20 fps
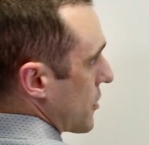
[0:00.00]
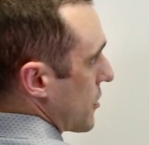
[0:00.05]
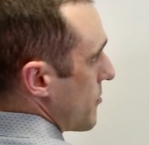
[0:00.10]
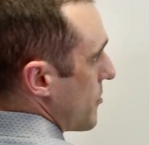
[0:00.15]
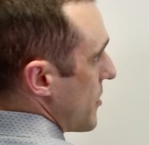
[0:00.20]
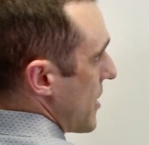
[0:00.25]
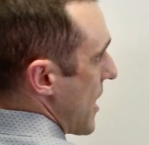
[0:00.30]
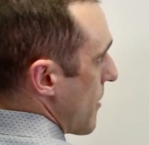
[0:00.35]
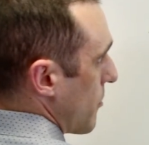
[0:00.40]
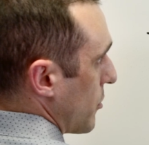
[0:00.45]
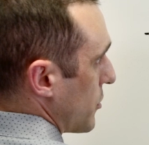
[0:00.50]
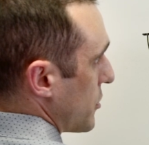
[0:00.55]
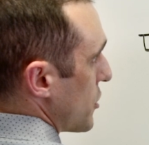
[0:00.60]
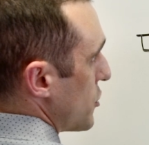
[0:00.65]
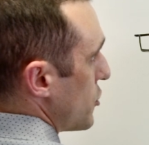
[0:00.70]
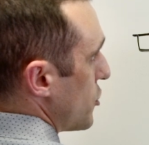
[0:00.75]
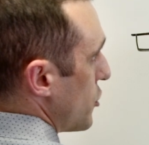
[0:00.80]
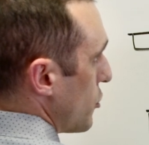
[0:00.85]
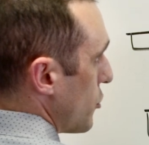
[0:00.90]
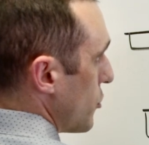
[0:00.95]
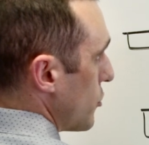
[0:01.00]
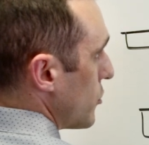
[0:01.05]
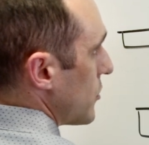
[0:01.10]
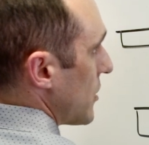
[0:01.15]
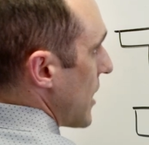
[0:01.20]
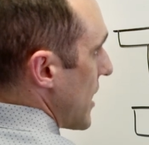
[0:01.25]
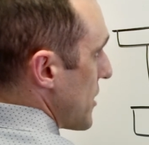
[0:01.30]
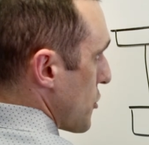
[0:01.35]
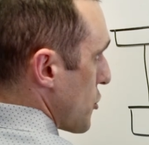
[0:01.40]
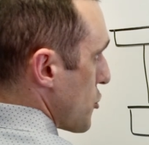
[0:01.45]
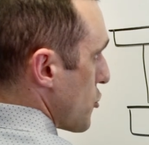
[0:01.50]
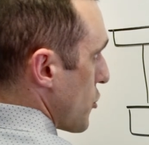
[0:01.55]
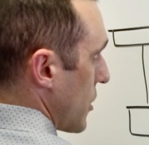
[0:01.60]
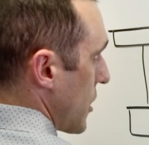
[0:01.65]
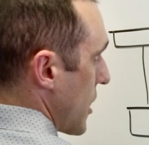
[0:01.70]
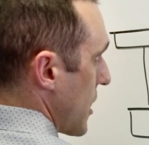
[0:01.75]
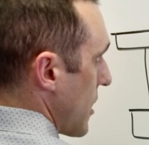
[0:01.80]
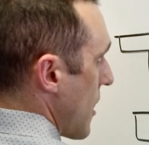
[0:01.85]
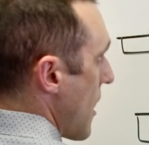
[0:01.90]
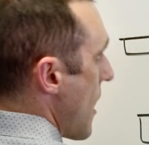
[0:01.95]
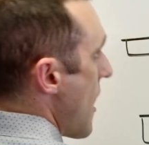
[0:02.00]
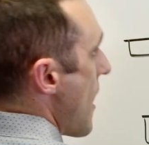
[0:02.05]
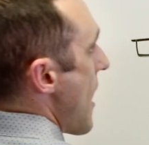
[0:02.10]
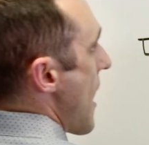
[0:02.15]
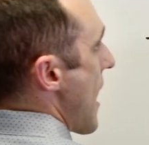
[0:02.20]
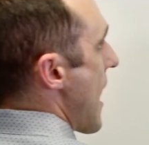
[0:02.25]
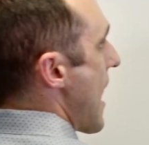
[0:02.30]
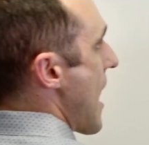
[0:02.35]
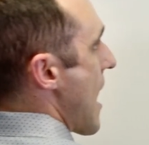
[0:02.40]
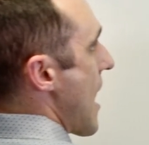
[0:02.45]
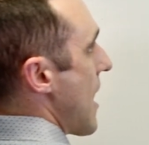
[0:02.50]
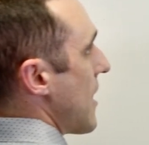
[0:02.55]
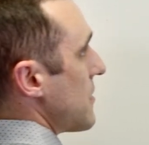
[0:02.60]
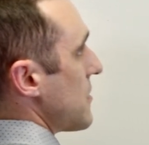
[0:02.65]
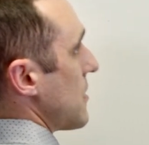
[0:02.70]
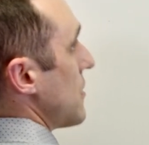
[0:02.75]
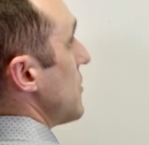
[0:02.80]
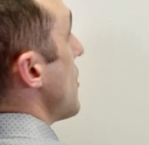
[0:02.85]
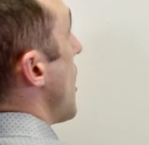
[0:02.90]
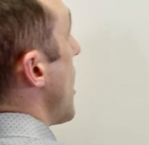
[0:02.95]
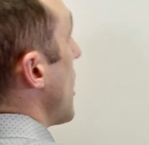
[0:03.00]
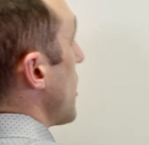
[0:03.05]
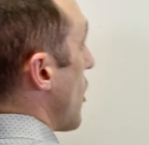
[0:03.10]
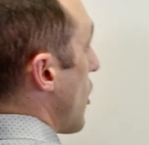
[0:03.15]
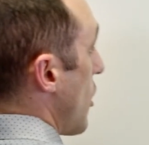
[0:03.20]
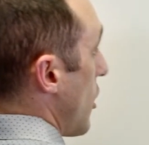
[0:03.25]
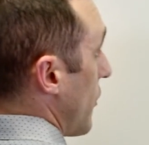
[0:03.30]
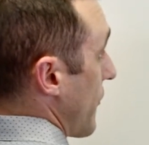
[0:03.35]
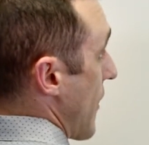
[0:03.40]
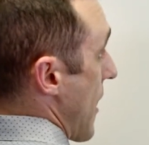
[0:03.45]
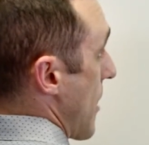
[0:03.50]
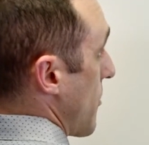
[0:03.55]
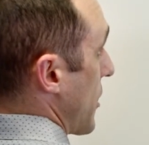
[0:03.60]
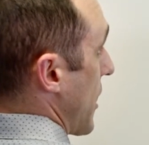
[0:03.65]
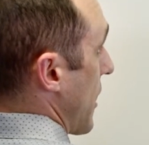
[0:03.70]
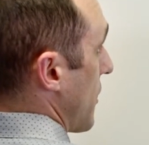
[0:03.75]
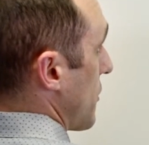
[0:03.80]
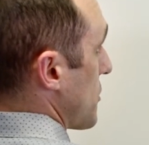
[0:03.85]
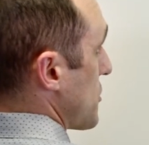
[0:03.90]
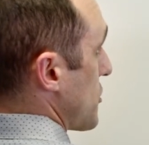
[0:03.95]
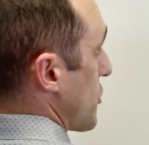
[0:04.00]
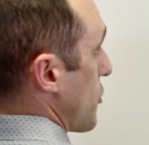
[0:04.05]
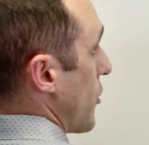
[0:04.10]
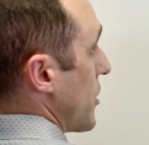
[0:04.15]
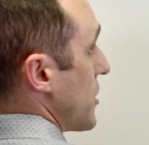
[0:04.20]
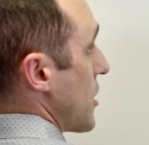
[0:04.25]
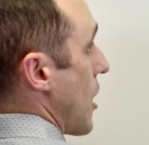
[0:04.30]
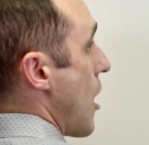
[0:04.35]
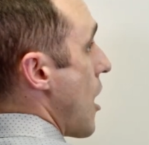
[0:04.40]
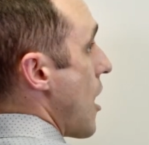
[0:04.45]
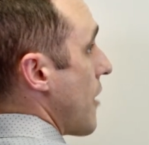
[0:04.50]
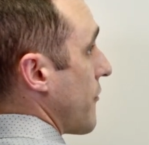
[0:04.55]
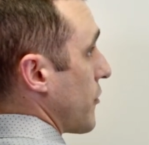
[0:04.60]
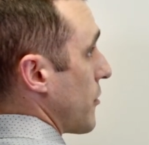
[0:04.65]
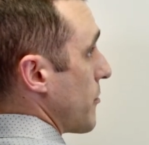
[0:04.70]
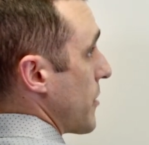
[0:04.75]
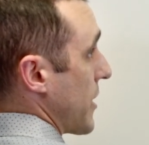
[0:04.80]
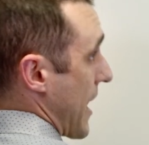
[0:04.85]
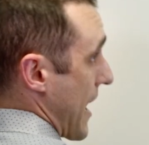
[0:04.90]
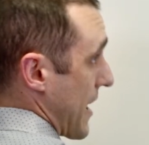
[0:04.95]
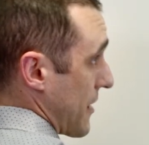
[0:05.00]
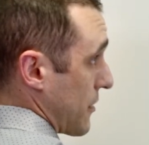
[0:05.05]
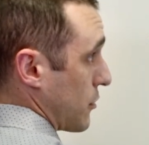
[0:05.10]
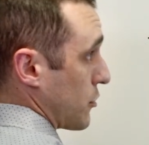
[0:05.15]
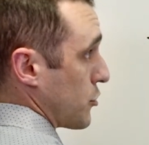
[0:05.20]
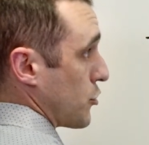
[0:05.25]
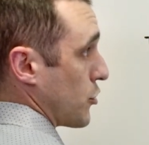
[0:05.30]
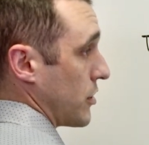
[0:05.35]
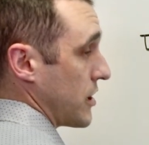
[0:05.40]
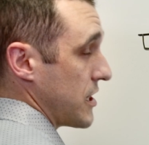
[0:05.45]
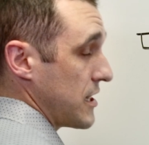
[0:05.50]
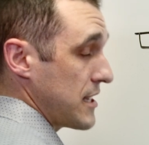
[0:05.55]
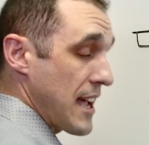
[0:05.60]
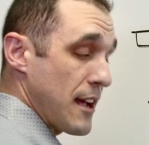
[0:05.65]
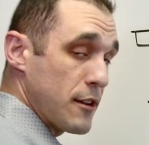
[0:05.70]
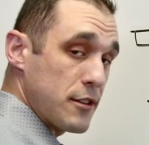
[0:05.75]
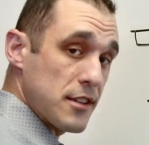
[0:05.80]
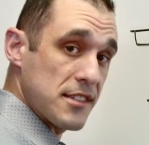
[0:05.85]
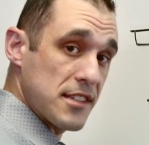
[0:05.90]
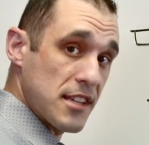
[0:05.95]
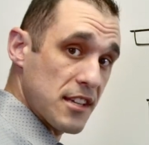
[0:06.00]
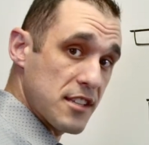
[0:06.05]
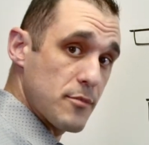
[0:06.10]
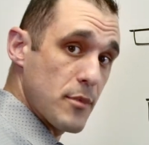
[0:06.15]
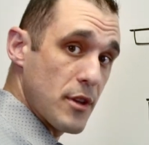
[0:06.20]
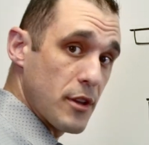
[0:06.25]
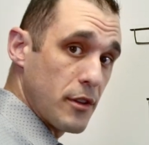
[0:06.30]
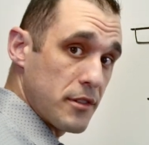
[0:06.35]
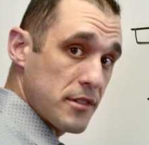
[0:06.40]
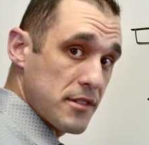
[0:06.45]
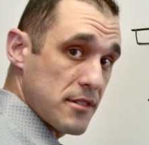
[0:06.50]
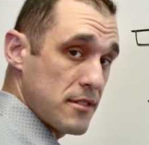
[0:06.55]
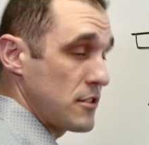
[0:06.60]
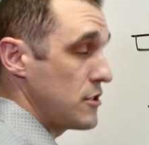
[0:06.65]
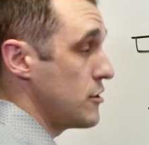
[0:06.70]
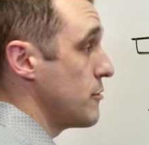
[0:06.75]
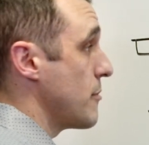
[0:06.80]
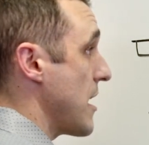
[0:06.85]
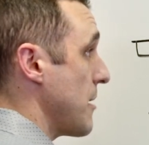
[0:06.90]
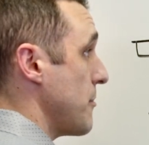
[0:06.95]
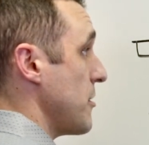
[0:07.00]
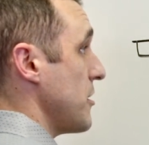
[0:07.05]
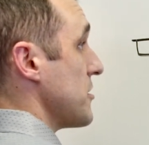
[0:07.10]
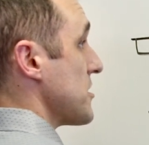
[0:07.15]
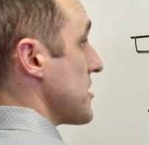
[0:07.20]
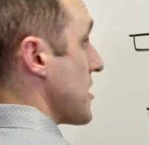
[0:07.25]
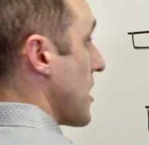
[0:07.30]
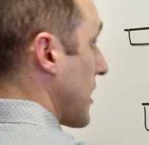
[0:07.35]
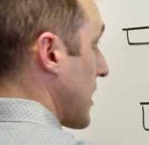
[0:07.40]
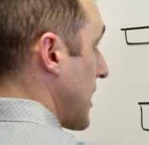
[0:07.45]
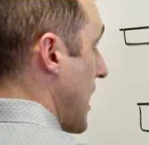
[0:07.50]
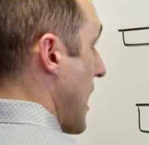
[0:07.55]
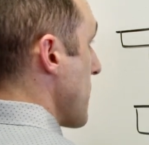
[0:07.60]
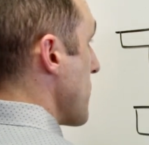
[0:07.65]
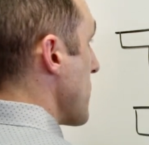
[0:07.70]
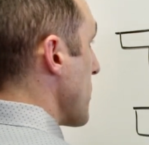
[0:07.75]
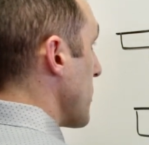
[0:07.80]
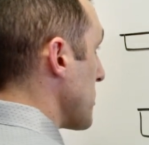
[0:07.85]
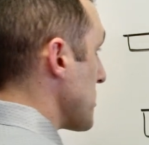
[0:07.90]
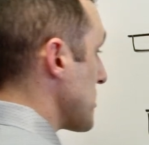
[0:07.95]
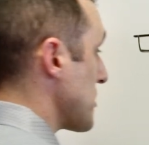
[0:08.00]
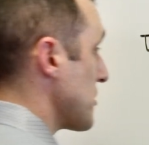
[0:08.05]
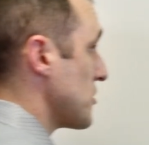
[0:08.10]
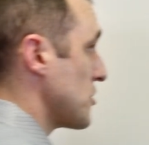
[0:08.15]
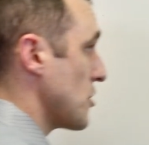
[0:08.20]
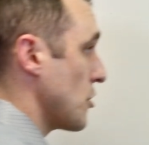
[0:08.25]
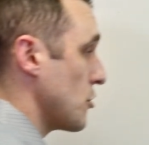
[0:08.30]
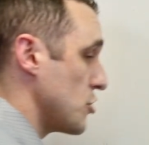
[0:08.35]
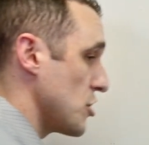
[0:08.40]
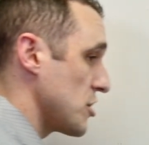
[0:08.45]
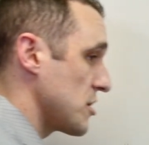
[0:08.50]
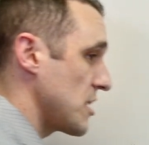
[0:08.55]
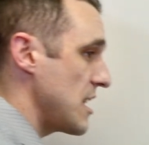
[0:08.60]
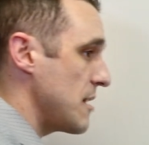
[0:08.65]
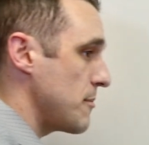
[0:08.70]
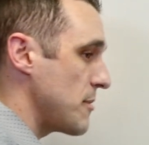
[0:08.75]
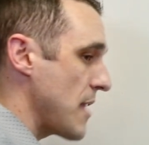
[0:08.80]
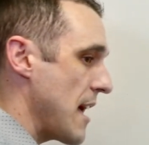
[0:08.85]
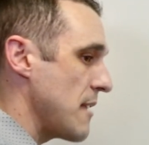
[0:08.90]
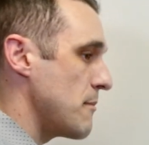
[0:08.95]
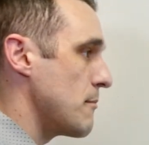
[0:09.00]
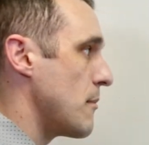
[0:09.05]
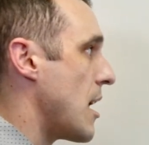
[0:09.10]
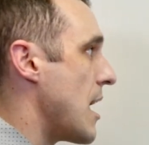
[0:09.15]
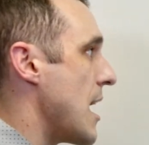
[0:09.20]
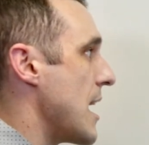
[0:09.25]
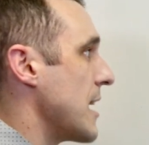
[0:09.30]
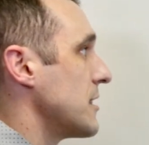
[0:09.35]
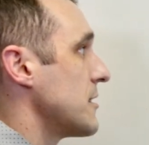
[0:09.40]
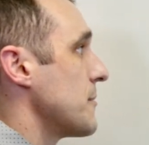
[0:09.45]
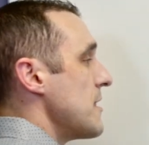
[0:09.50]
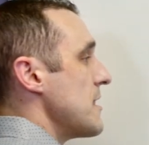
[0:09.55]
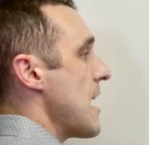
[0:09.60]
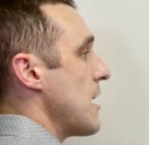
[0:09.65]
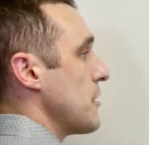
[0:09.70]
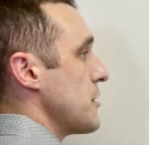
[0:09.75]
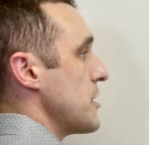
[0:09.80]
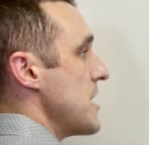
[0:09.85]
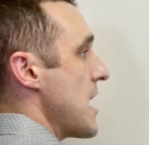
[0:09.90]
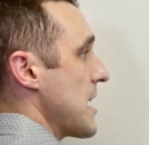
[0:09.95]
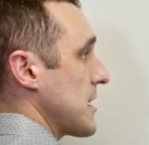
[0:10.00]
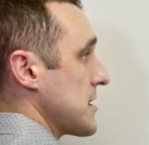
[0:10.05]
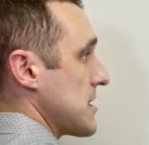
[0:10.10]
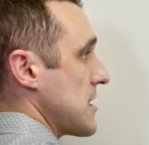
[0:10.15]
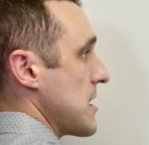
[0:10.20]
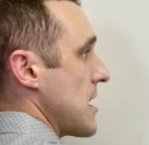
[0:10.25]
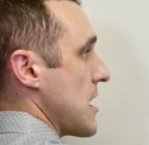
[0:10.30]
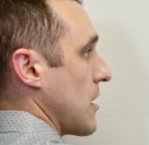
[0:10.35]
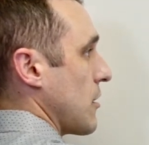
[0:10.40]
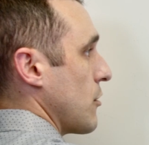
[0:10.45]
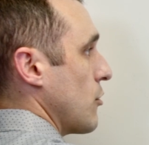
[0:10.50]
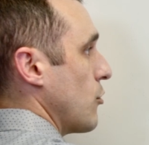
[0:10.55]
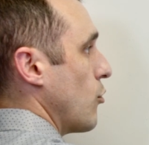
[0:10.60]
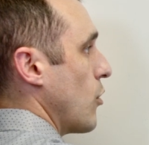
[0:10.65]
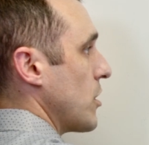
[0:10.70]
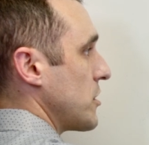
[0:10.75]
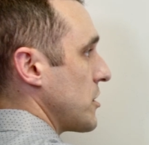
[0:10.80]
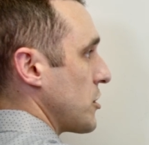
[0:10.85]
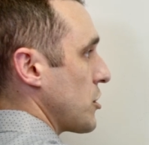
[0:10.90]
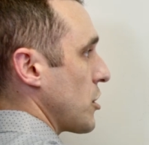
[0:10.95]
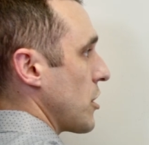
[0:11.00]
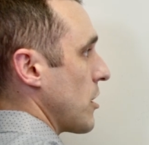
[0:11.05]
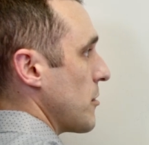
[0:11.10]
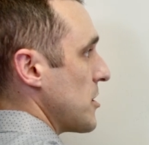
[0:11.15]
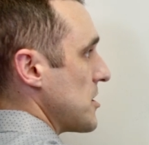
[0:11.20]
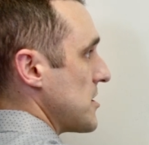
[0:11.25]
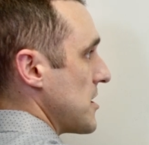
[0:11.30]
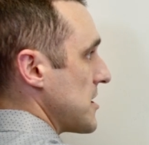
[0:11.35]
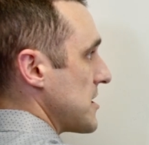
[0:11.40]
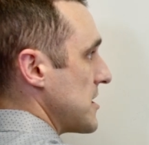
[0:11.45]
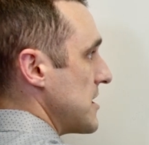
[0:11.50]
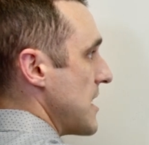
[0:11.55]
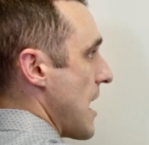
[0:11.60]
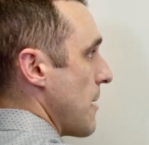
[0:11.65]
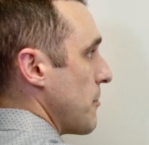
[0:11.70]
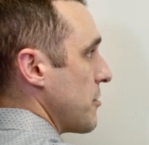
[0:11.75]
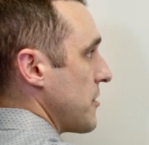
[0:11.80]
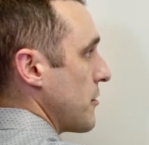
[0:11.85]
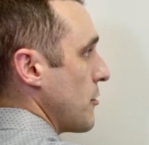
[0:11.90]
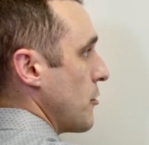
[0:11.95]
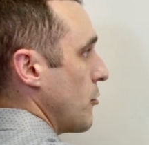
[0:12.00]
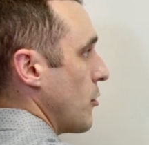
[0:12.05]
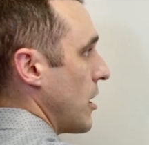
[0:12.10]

going to be able to do laser drilling, and not all fabricators are going to offer mechanical drilling down to six mils. You may be stuck at eight mils, so just keep that in mind. Now, the next thing, what determines this depth?